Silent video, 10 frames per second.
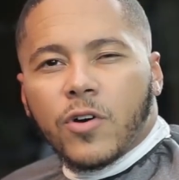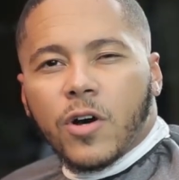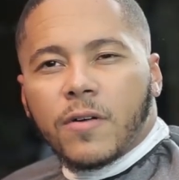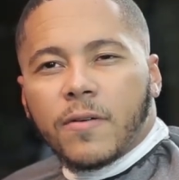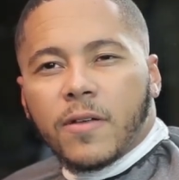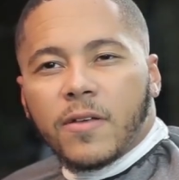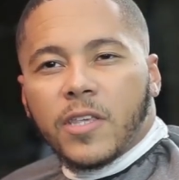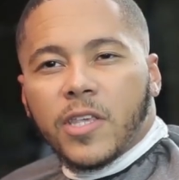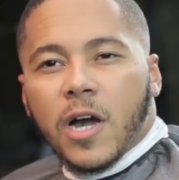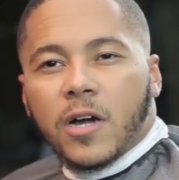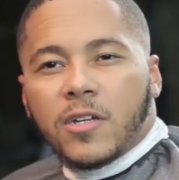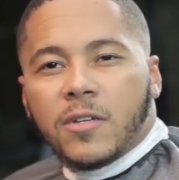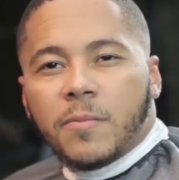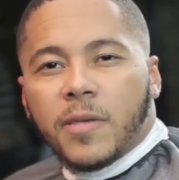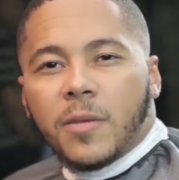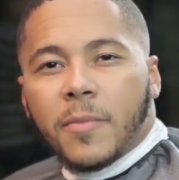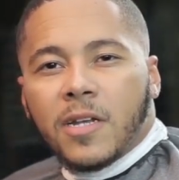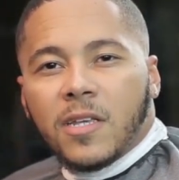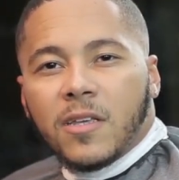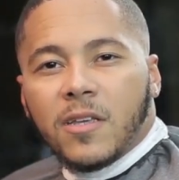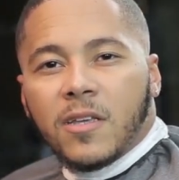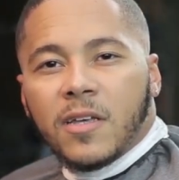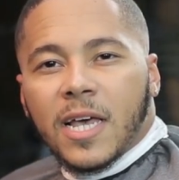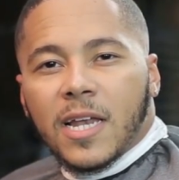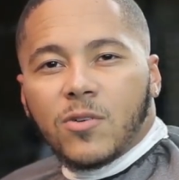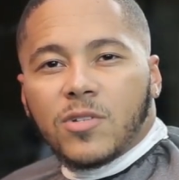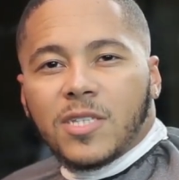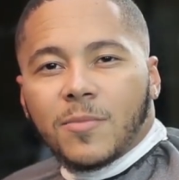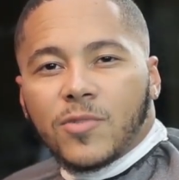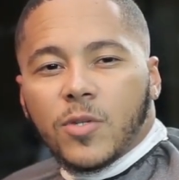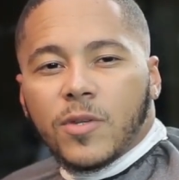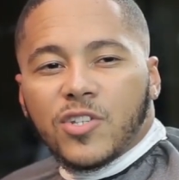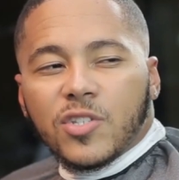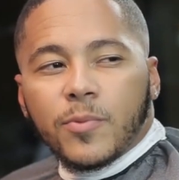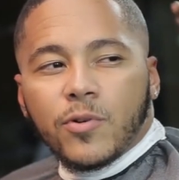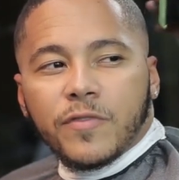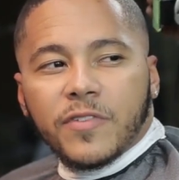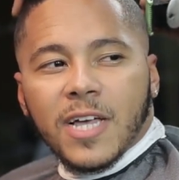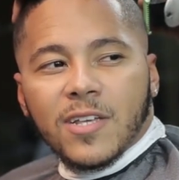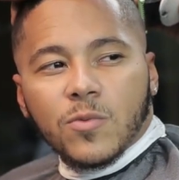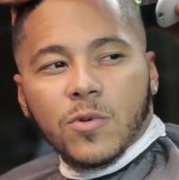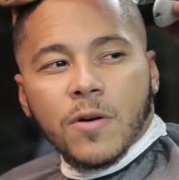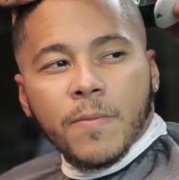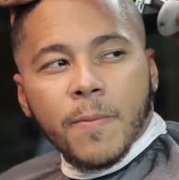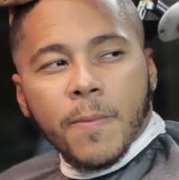We've got Young and P Money and Little Sim is doing the support for that as well.